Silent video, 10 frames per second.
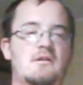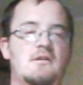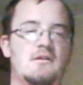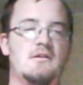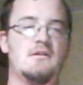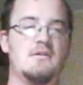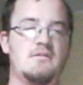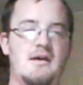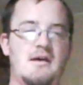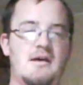I do think she
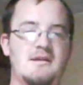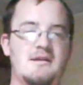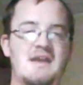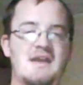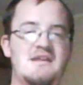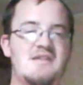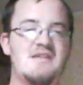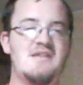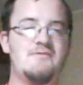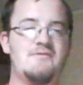originally, she
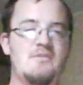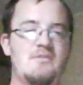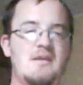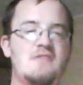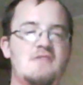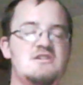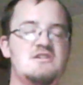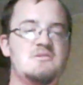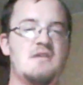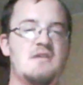originally did believe Rick
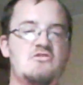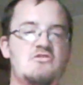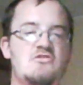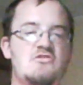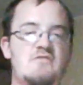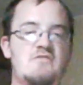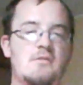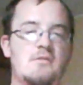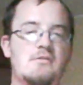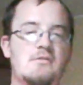was wrong and should be
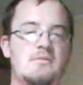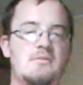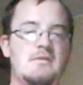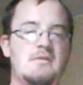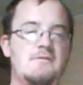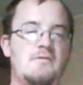back at the school.